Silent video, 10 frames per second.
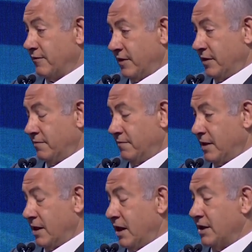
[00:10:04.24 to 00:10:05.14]
innovate.
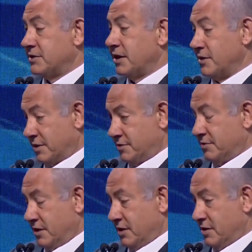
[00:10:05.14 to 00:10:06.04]
I said
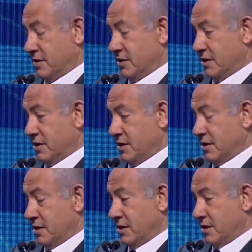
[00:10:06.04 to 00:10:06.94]
yesterday
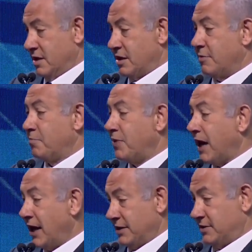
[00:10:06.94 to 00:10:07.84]
that the
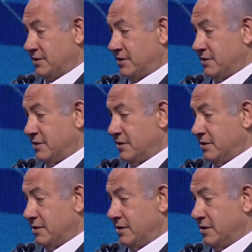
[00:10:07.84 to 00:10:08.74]
past
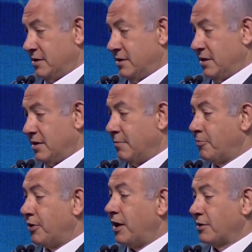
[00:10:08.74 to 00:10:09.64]

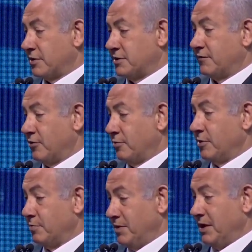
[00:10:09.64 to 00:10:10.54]
progress of
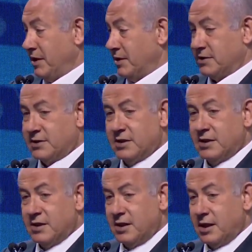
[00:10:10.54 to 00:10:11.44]
human beings
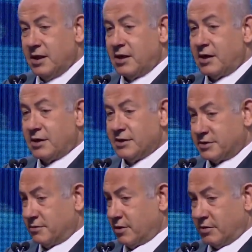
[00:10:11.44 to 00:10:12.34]
in our
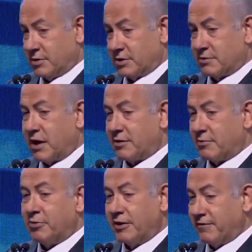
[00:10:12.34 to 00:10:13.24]
history, which is rather
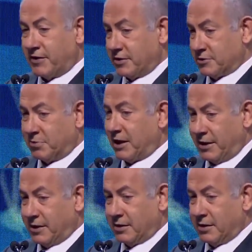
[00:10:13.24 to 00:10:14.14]
brief on this
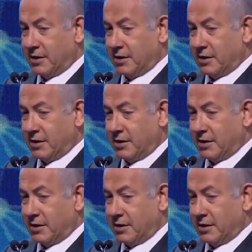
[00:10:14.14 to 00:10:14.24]
planet,